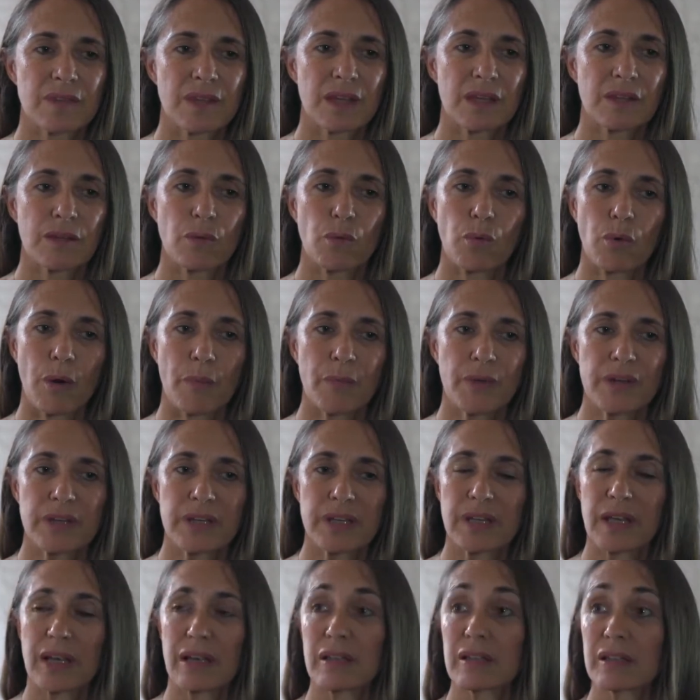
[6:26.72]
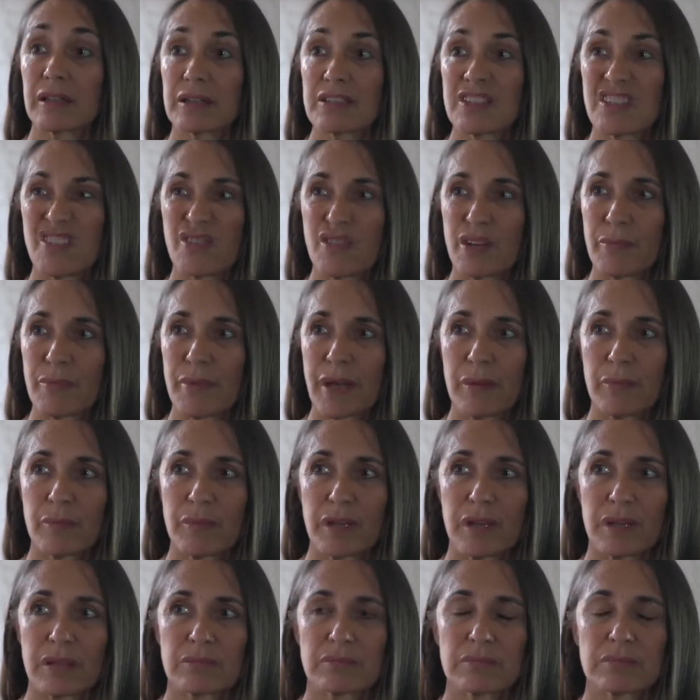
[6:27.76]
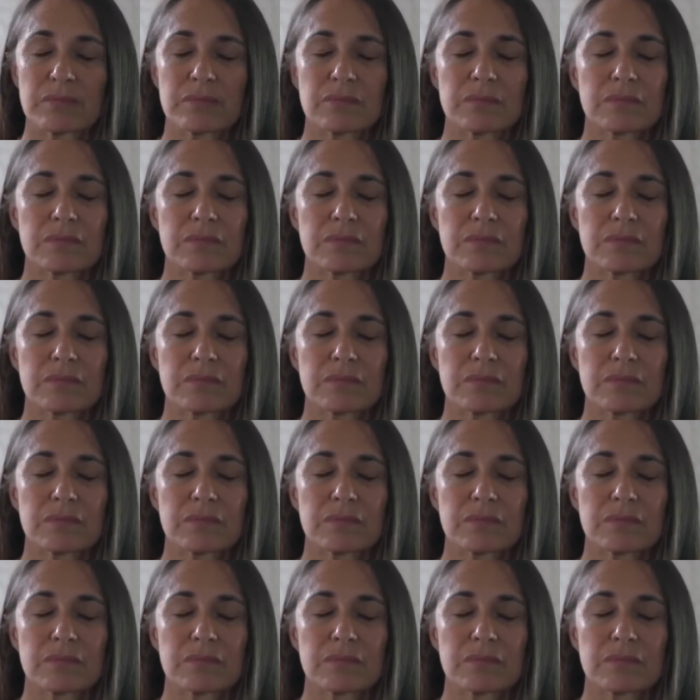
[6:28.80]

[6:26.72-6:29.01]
And the woman yelled, screamed at me.